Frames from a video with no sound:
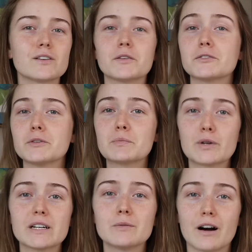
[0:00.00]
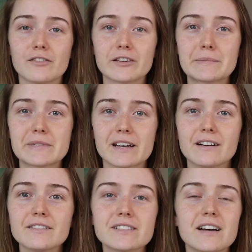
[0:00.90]
they're doing pretty well for
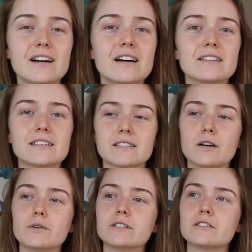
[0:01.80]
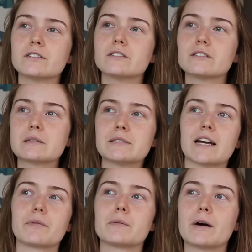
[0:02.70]
themselves. Let's go into some
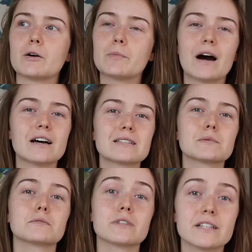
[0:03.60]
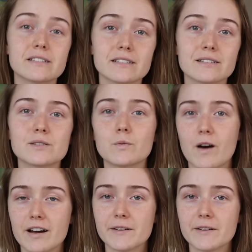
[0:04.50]
depth about possible reasons why.